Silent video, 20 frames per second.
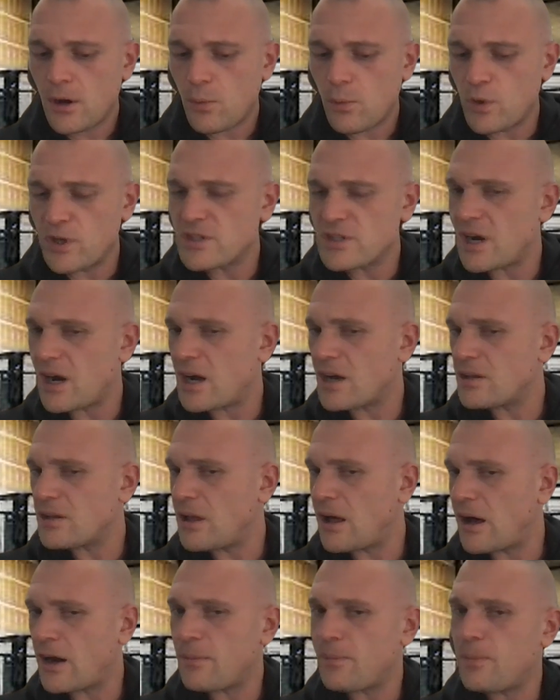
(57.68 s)
we talk a
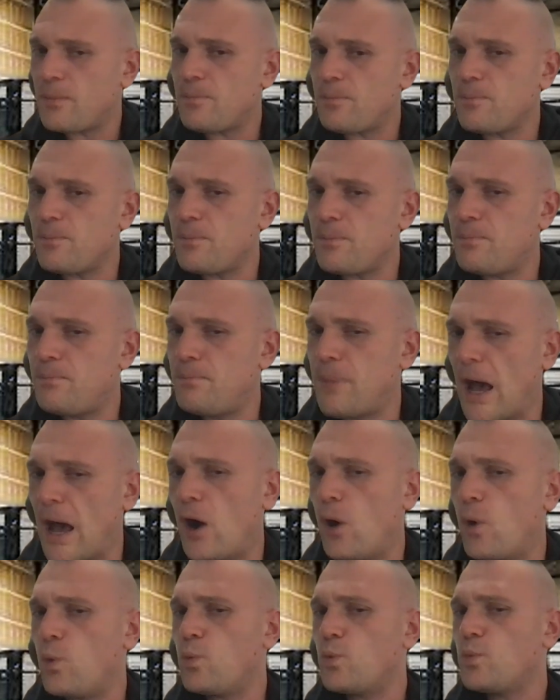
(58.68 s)
lot
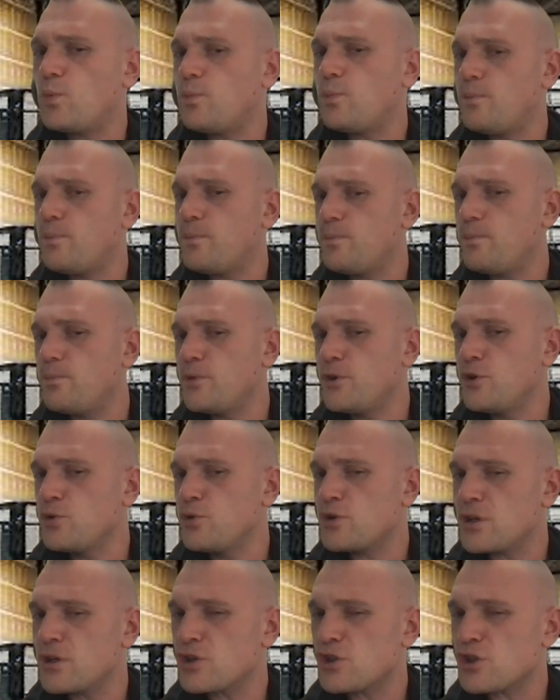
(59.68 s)
about using